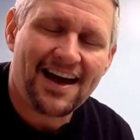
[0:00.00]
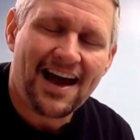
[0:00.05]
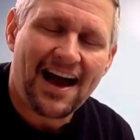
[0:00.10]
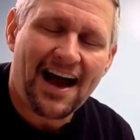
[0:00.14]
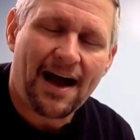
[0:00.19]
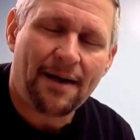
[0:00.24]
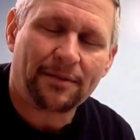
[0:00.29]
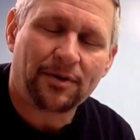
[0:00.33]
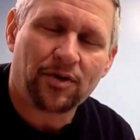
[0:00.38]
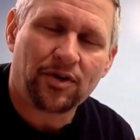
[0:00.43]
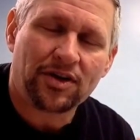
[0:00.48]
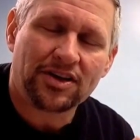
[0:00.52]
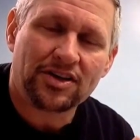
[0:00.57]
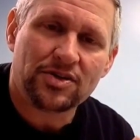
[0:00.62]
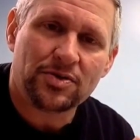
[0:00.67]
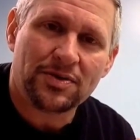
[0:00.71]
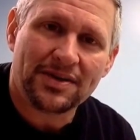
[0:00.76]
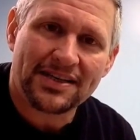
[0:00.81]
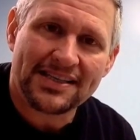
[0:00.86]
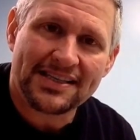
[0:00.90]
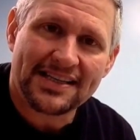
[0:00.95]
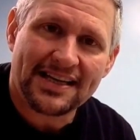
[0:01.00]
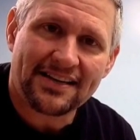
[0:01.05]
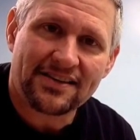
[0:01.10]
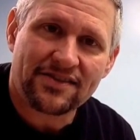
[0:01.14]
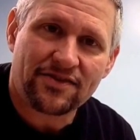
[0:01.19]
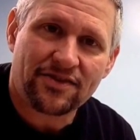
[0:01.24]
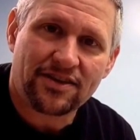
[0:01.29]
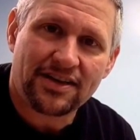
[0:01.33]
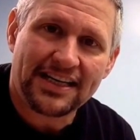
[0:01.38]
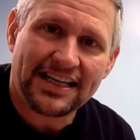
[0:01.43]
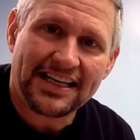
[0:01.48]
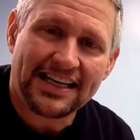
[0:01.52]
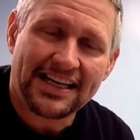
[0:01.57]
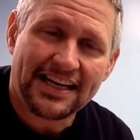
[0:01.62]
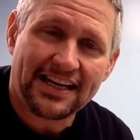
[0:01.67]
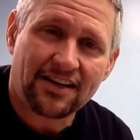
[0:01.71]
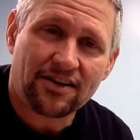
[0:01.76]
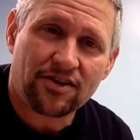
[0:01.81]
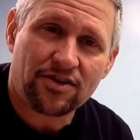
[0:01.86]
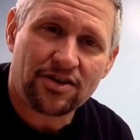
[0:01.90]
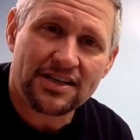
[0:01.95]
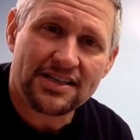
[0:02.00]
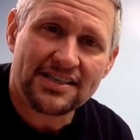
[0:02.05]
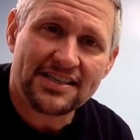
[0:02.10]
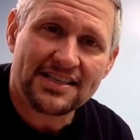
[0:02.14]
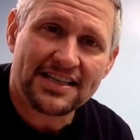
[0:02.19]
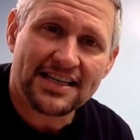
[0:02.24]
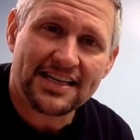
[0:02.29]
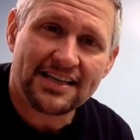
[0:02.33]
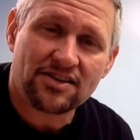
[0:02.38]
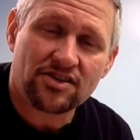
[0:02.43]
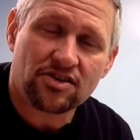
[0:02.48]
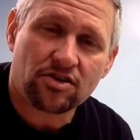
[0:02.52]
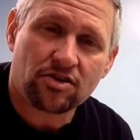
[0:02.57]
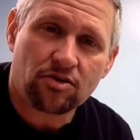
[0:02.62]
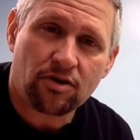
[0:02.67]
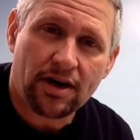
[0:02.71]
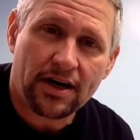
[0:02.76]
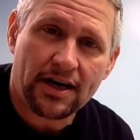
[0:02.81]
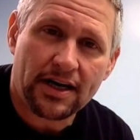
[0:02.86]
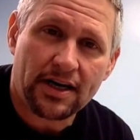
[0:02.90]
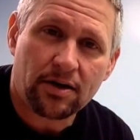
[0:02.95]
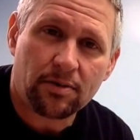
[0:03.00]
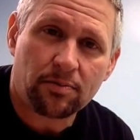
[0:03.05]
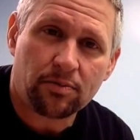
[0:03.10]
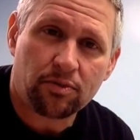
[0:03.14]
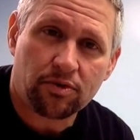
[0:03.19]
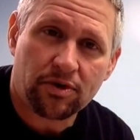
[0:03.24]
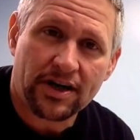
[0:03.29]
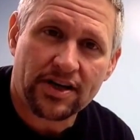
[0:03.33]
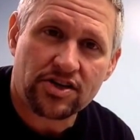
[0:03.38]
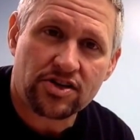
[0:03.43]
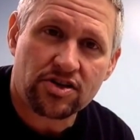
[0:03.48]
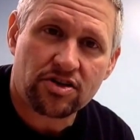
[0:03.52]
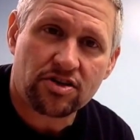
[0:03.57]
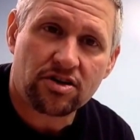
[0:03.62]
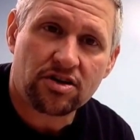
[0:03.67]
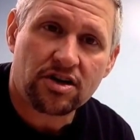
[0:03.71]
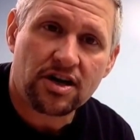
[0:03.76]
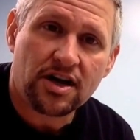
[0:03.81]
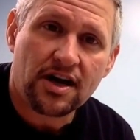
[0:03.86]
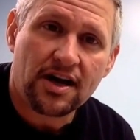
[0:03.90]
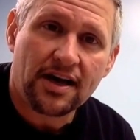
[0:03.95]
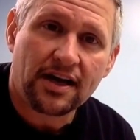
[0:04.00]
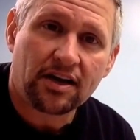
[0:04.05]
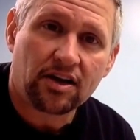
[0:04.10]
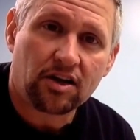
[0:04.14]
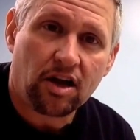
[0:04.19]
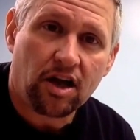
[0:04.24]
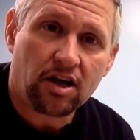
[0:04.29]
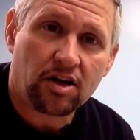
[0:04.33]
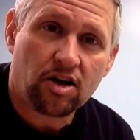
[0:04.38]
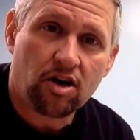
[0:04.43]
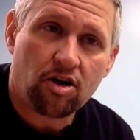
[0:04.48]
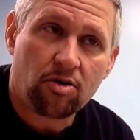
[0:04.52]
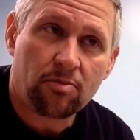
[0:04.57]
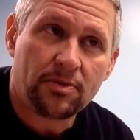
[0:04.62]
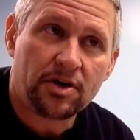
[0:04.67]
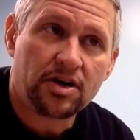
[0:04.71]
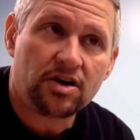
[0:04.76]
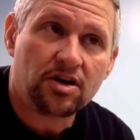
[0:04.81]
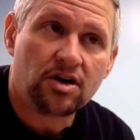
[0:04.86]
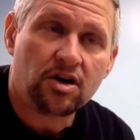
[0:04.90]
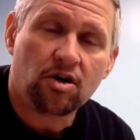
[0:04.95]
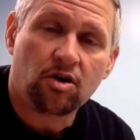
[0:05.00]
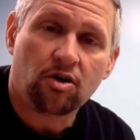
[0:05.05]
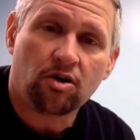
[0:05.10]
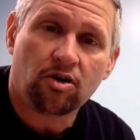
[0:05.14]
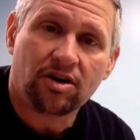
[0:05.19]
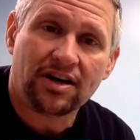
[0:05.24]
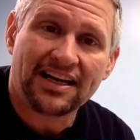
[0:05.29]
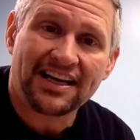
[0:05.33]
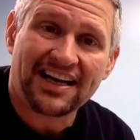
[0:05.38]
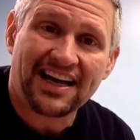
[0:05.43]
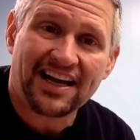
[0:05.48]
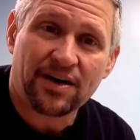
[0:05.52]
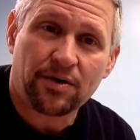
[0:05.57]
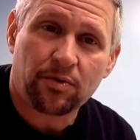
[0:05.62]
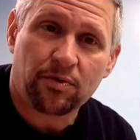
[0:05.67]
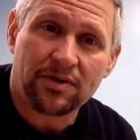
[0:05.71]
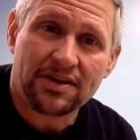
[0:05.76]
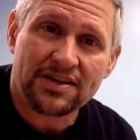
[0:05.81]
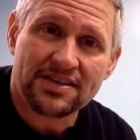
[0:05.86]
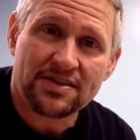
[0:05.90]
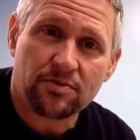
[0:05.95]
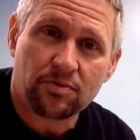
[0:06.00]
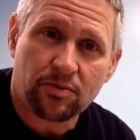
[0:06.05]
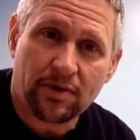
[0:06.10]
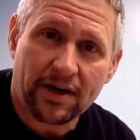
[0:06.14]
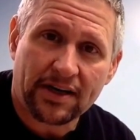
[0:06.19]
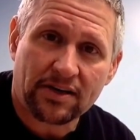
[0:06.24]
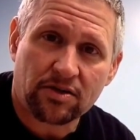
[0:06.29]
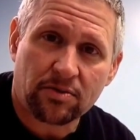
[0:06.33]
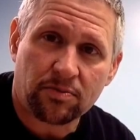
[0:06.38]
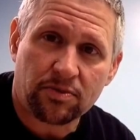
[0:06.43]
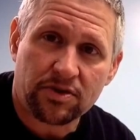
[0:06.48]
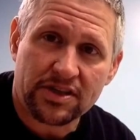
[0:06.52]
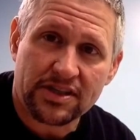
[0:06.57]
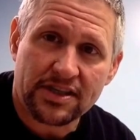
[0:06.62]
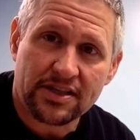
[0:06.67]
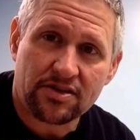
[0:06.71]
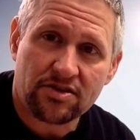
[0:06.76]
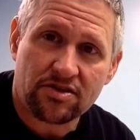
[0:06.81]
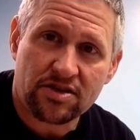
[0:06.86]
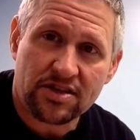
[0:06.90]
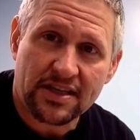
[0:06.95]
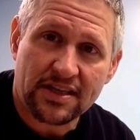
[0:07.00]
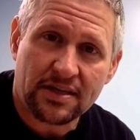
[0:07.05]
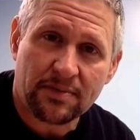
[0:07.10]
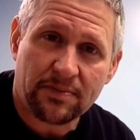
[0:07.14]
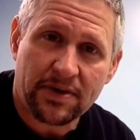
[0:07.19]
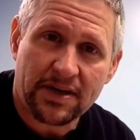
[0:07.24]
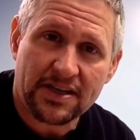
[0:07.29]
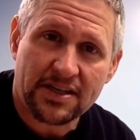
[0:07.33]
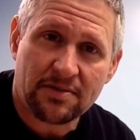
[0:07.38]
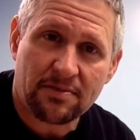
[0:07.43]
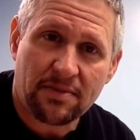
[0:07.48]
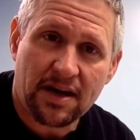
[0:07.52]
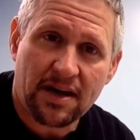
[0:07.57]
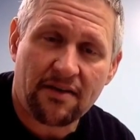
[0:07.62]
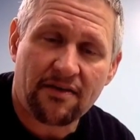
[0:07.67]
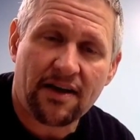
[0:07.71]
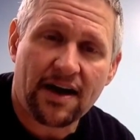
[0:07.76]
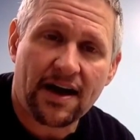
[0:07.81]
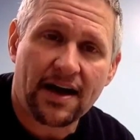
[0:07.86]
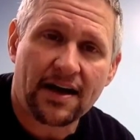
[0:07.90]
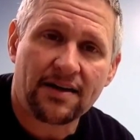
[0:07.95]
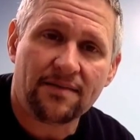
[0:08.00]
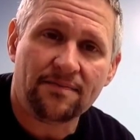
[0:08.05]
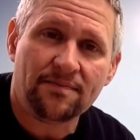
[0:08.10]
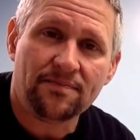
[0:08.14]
I'm going to assess for any increased intracranial pressure, glaucoma, or any kind of recent rectal procedures that the patient may have had.